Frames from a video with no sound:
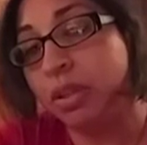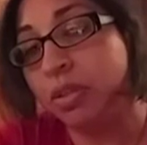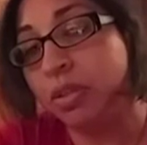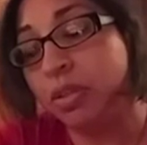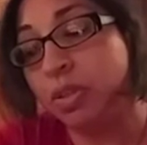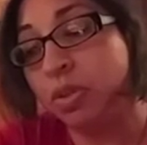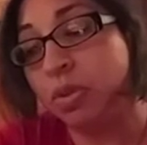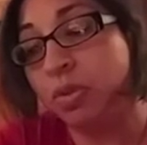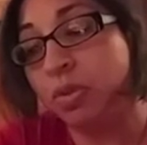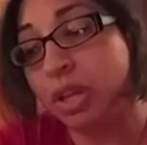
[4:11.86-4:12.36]

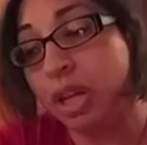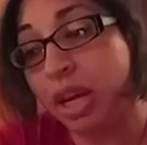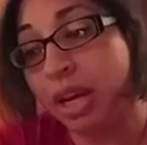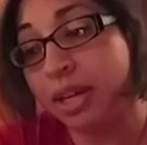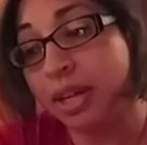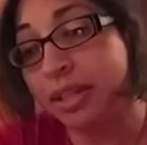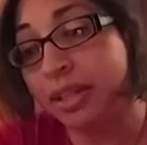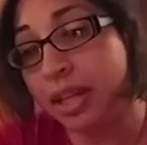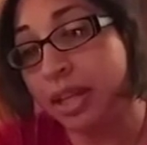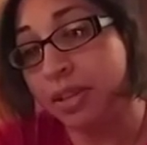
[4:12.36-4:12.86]
do
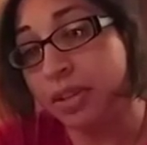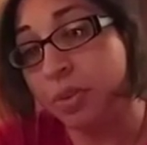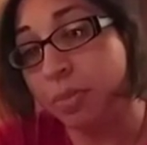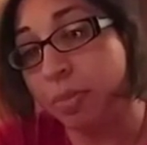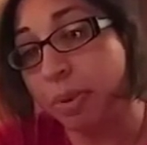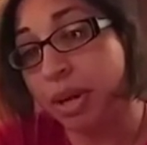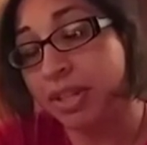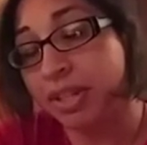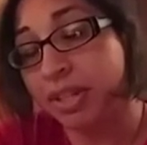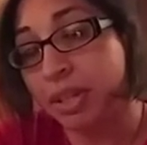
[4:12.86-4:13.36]
not get to
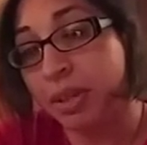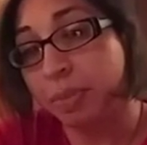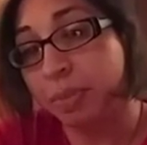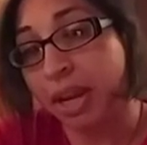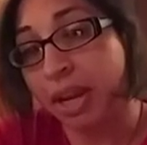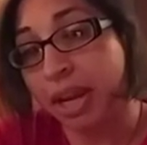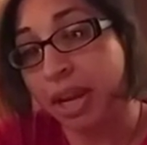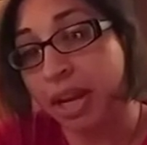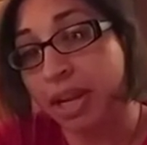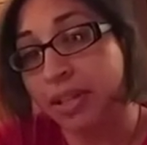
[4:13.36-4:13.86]

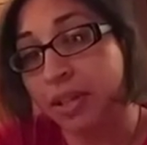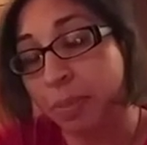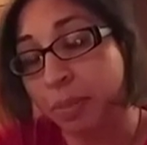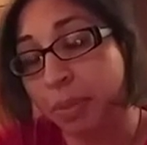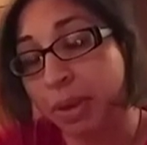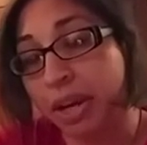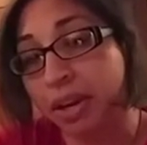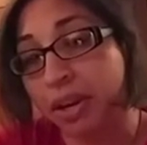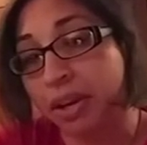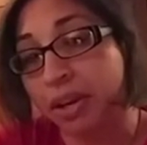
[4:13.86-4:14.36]
participate as a
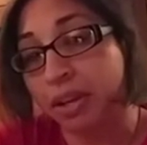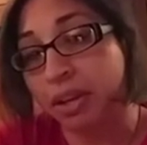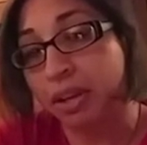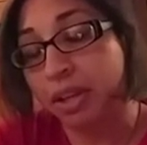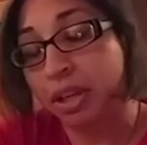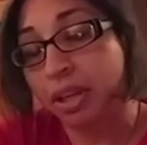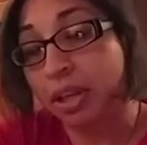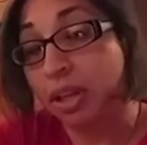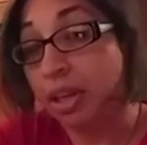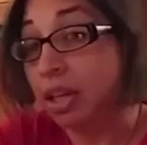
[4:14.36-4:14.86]
parent,
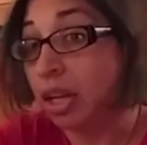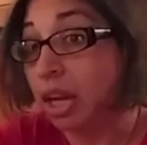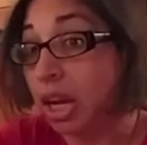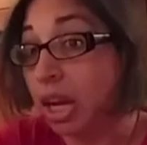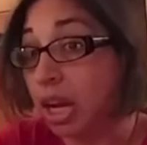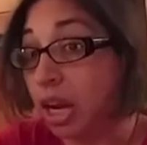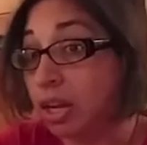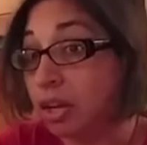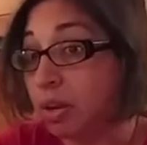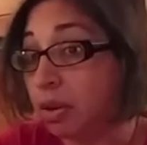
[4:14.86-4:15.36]

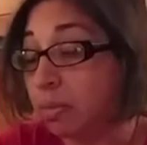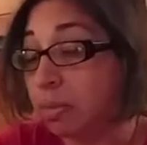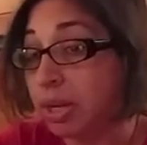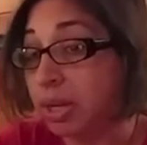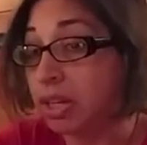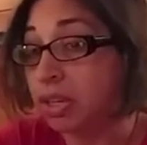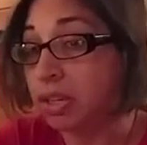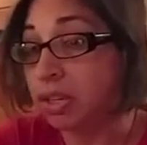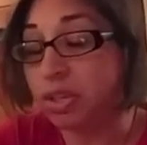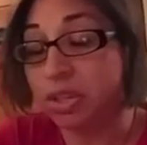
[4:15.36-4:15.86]
and I don't
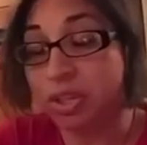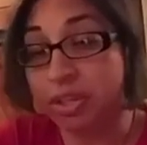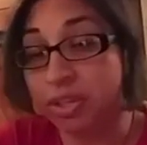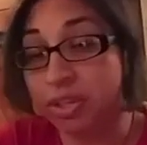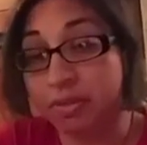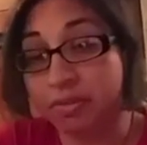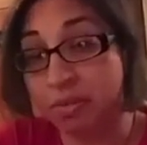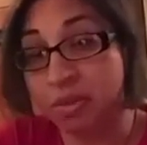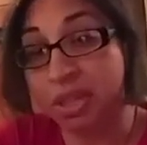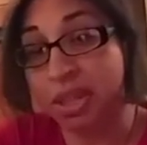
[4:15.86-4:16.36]
mean you
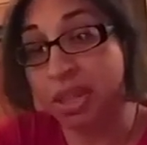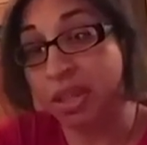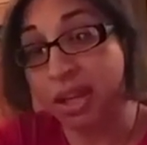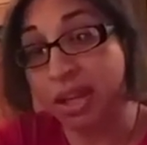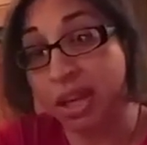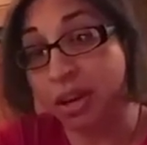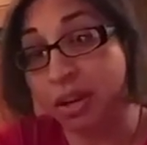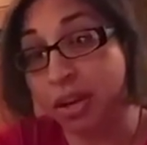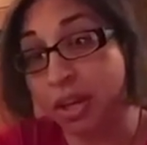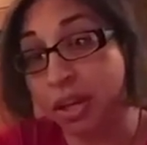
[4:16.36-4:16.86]
just sit
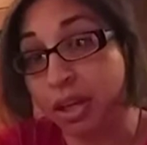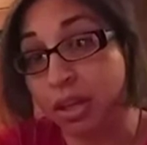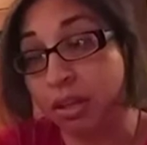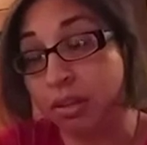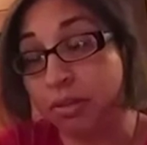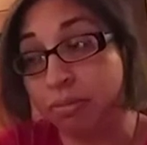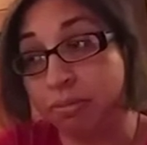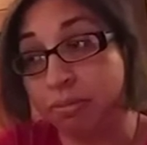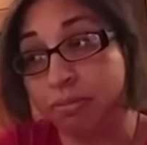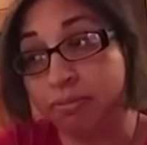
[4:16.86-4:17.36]
there
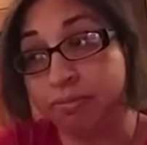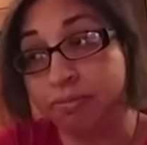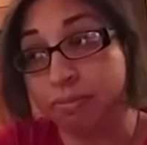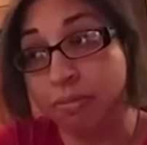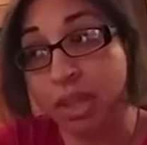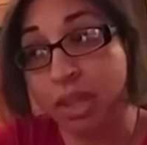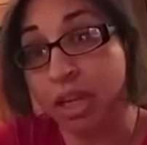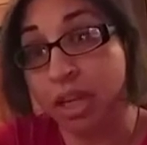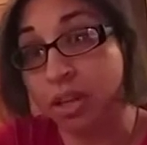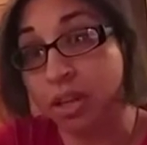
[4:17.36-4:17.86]
and
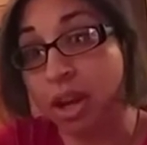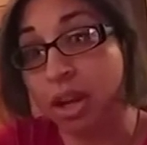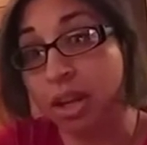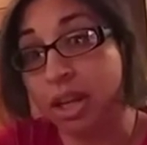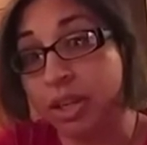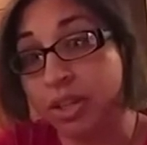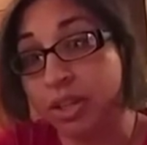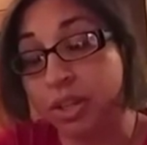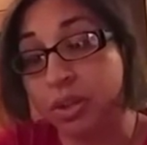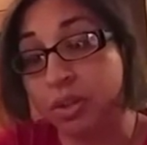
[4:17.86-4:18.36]
they talk
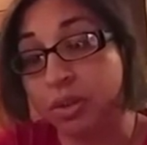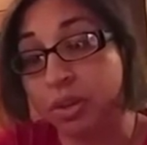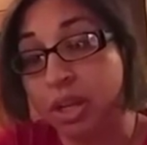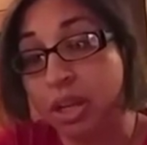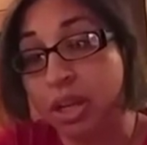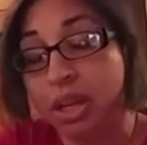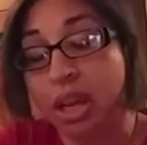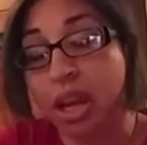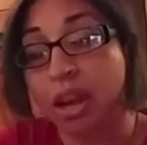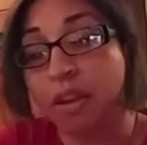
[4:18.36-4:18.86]
at you.
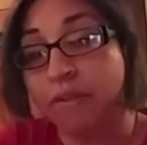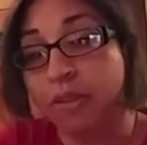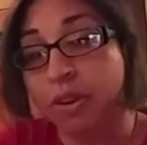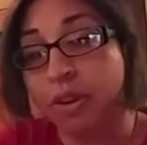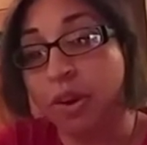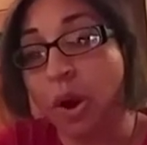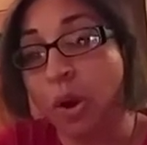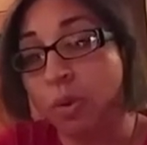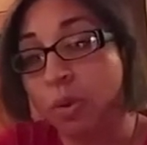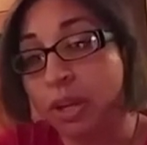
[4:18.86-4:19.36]
If you
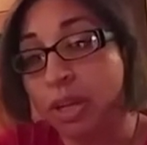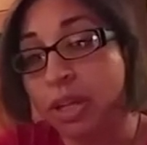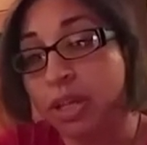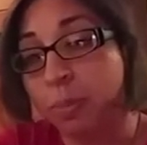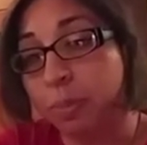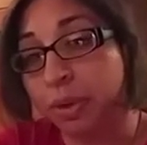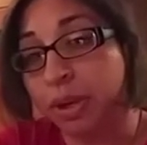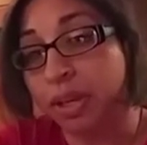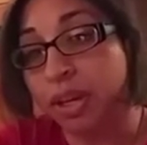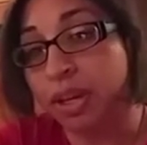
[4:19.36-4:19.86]
don't get to
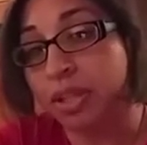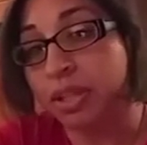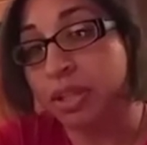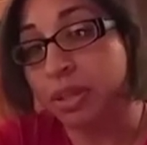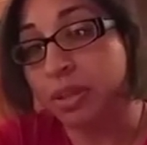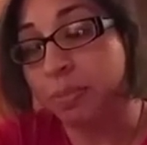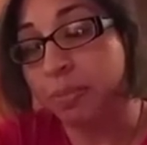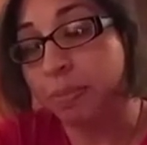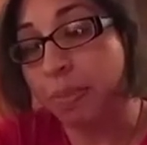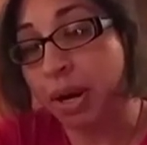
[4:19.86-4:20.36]

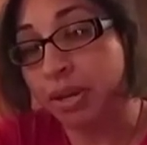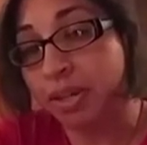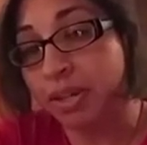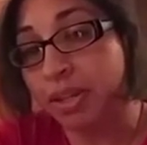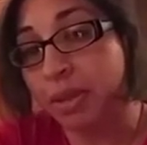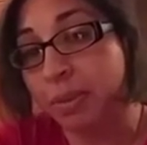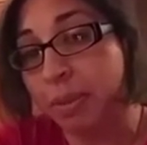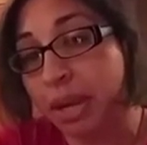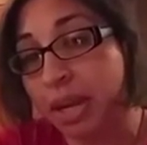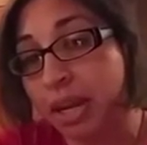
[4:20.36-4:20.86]

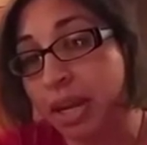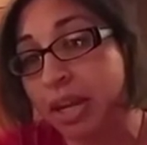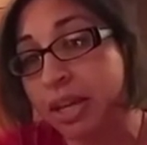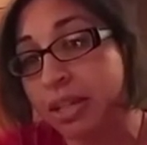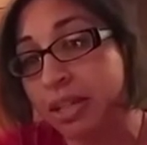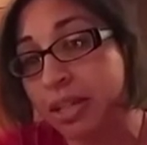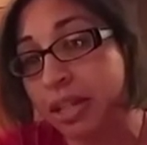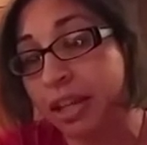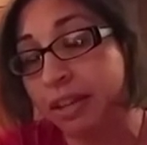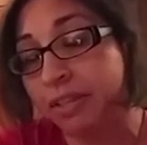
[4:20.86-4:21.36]
participate in a
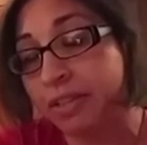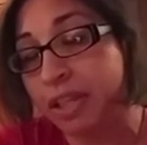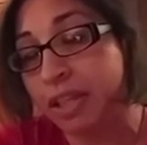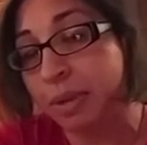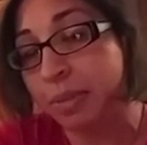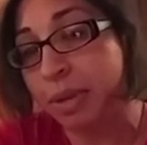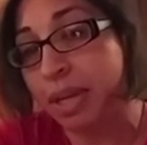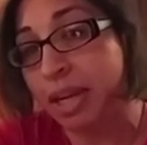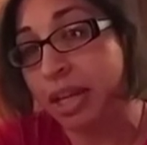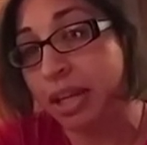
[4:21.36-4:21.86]
CFT
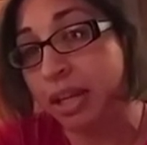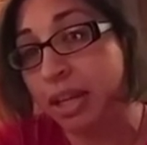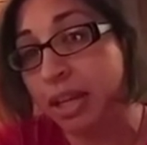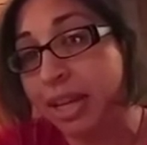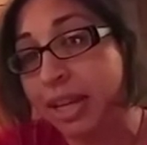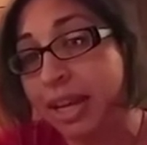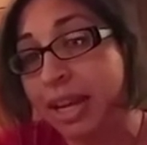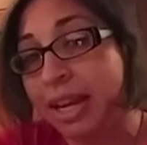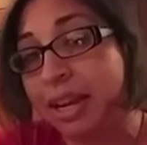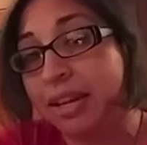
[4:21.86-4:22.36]
meeting,
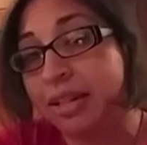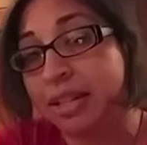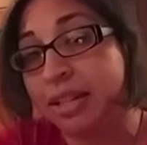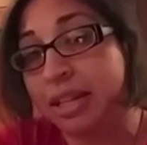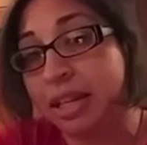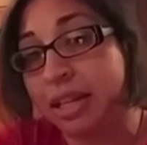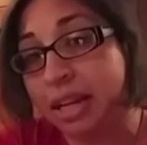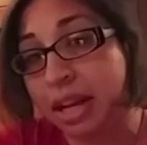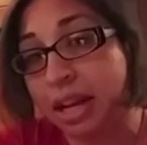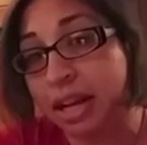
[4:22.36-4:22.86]
it is
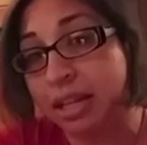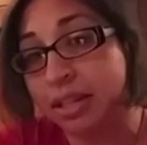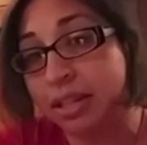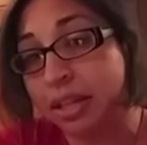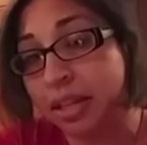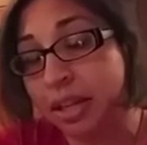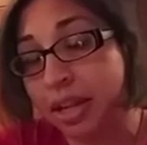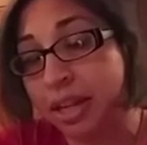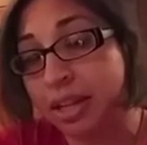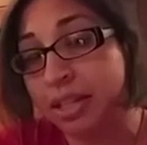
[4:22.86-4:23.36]
not
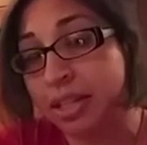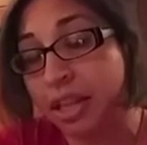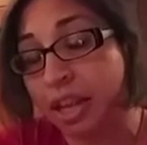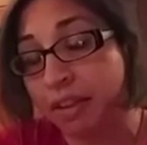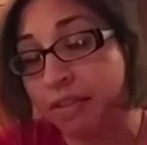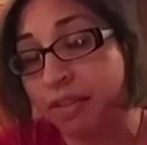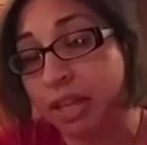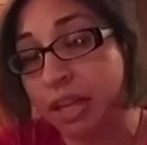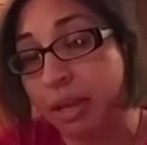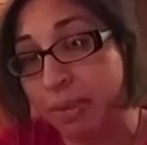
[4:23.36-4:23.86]
a
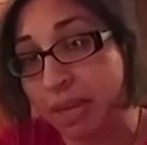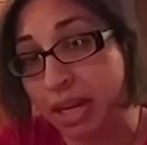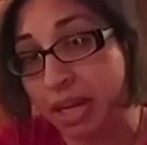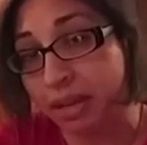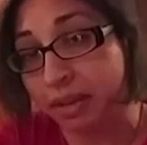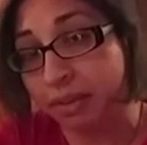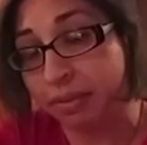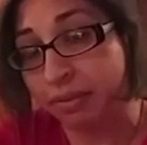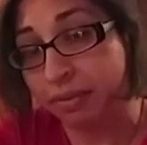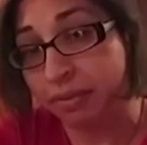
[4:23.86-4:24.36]
CFT meeting.